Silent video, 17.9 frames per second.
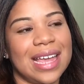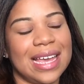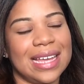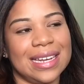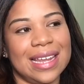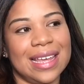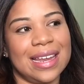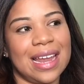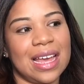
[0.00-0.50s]

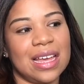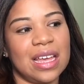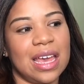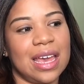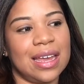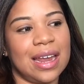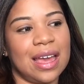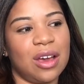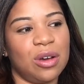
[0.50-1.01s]
and
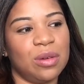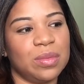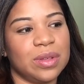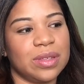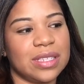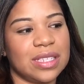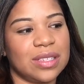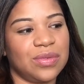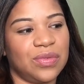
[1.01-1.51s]
I
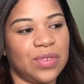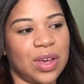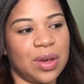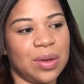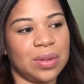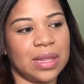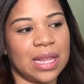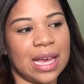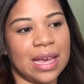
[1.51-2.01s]
almost
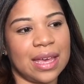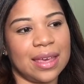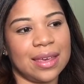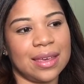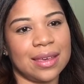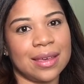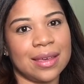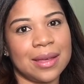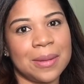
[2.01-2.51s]
felt like,